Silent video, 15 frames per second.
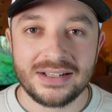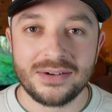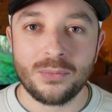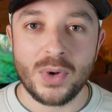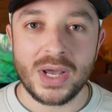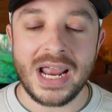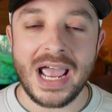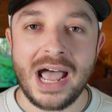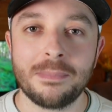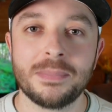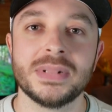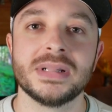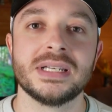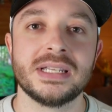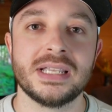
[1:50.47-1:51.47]
what
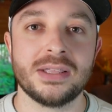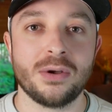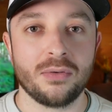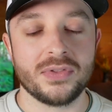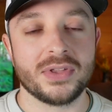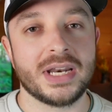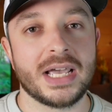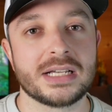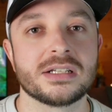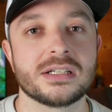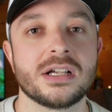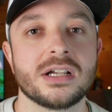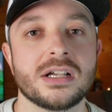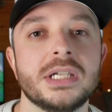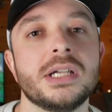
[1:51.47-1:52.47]
happened over the next
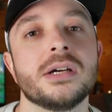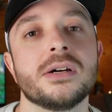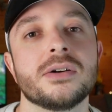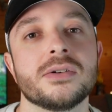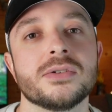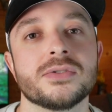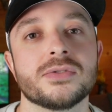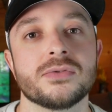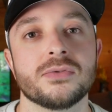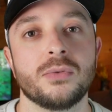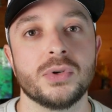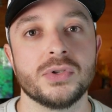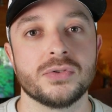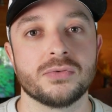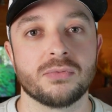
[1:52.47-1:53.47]
couple of years
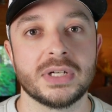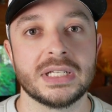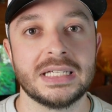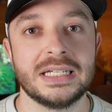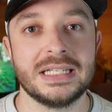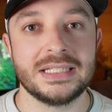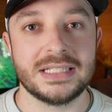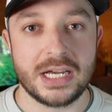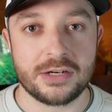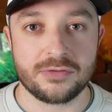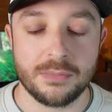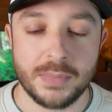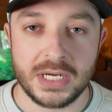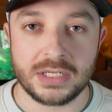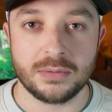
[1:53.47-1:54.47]
was really
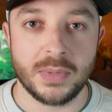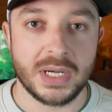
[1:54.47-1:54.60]
detrimental.